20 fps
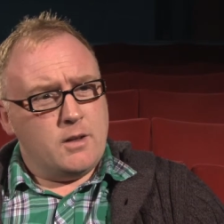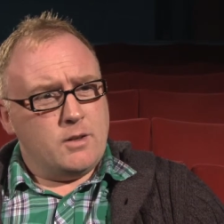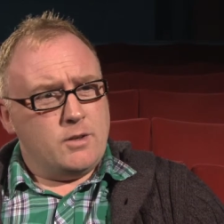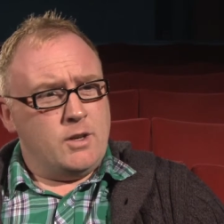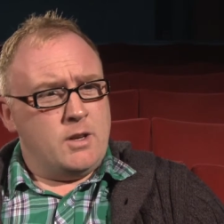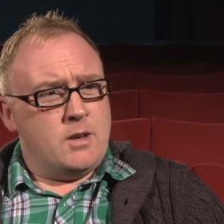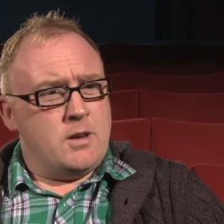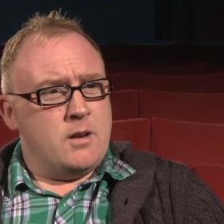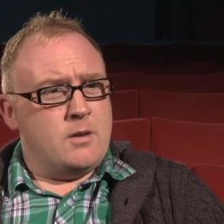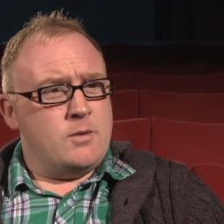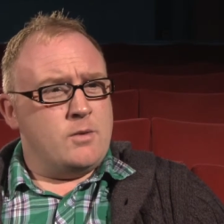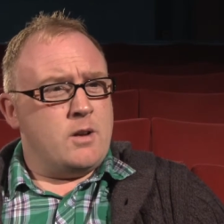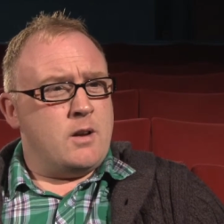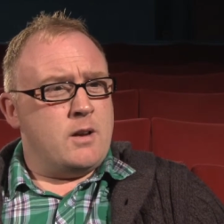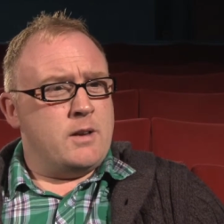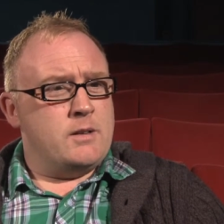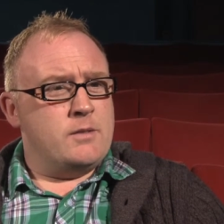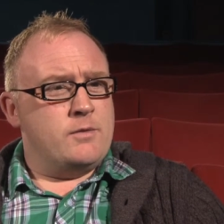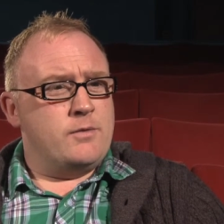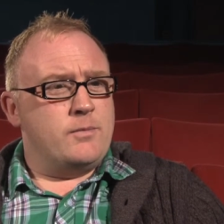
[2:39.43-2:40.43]
you know,
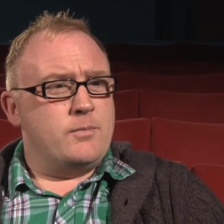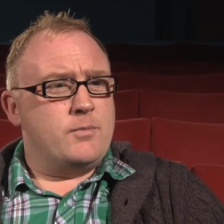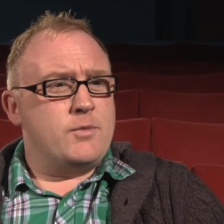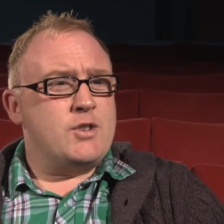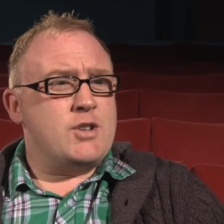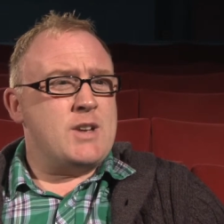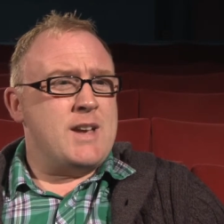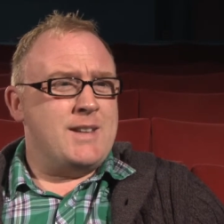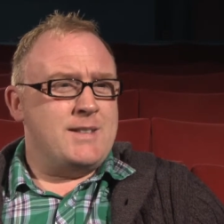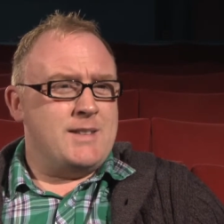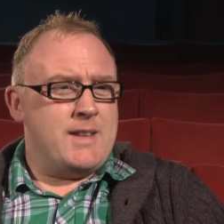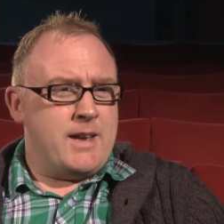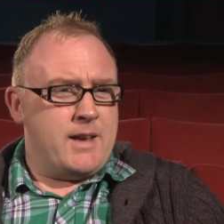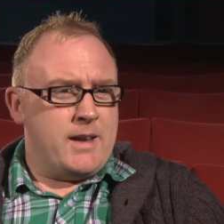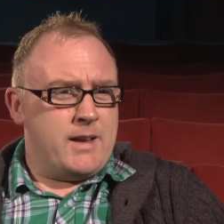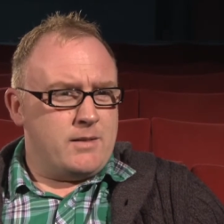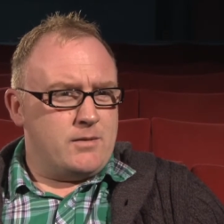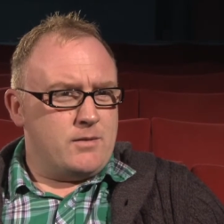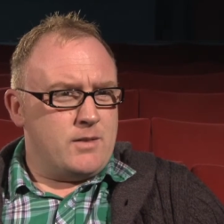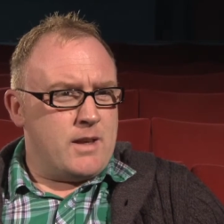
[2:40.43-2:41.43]
kind of shared
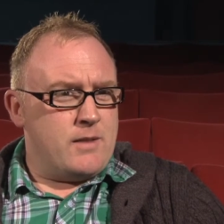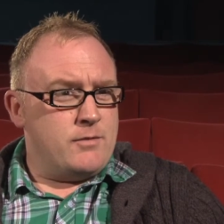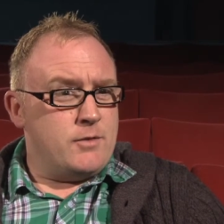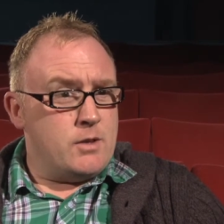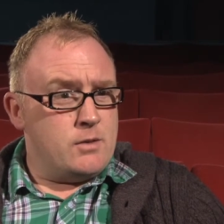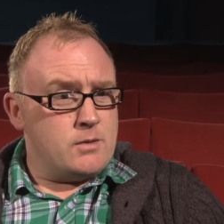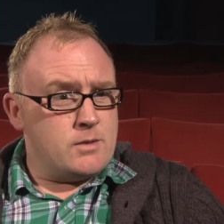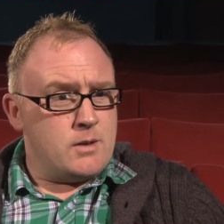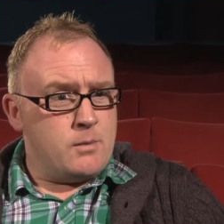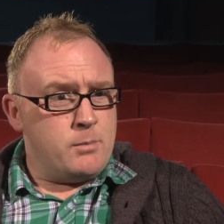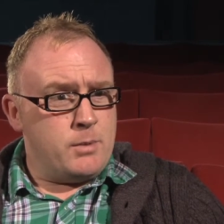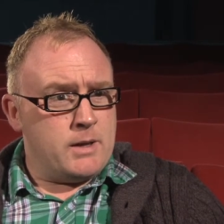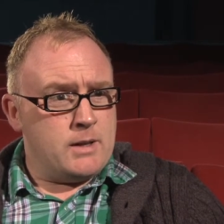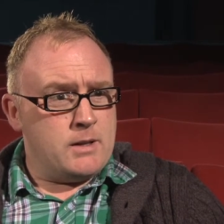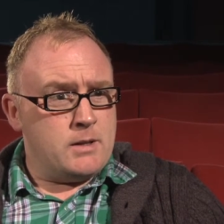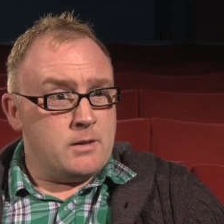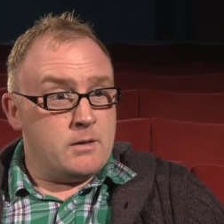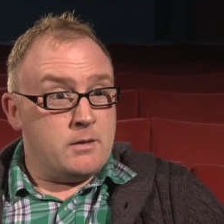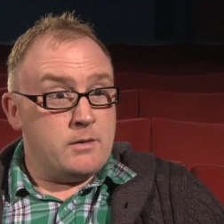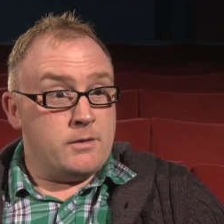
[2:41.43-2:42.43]
their, their views and
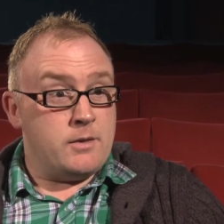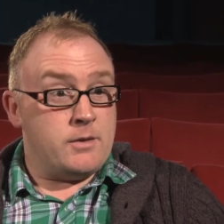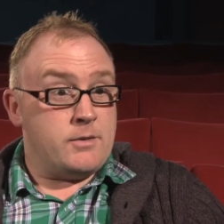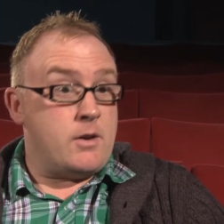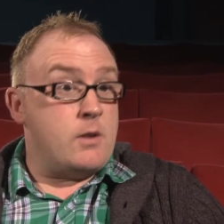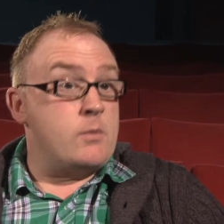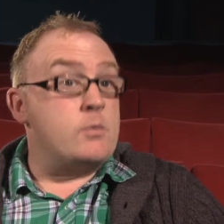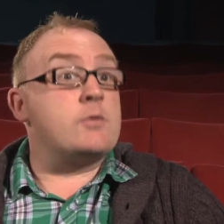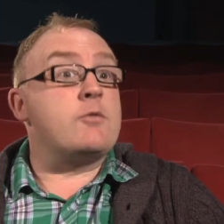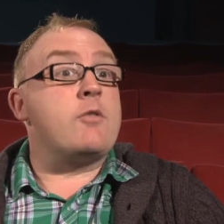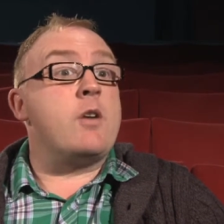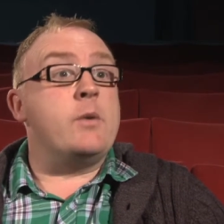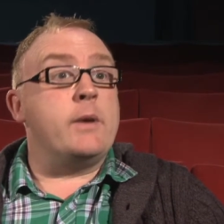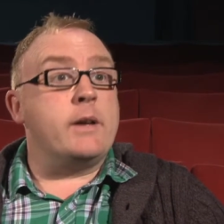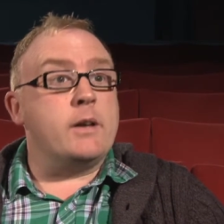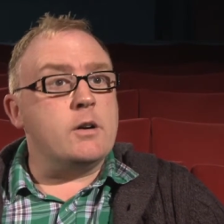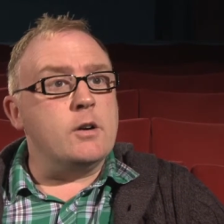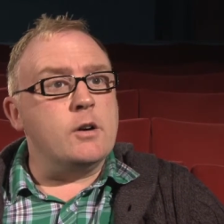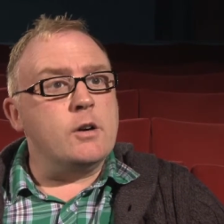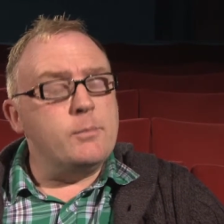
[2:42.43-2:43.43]
opinions as I was
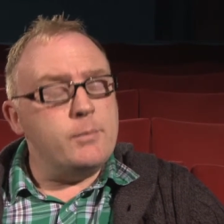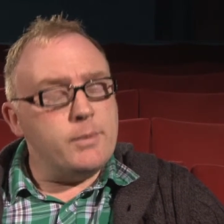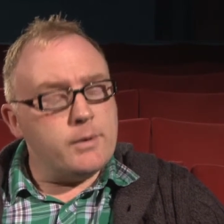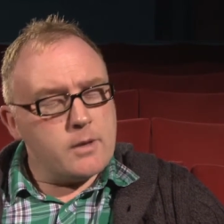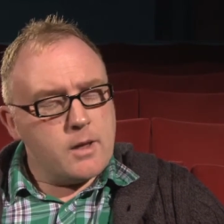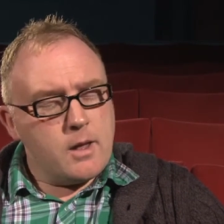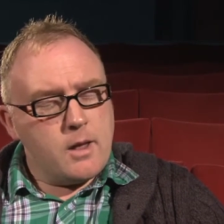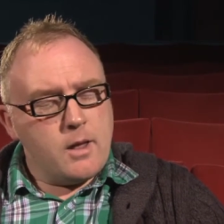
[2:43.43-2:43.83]
growing up.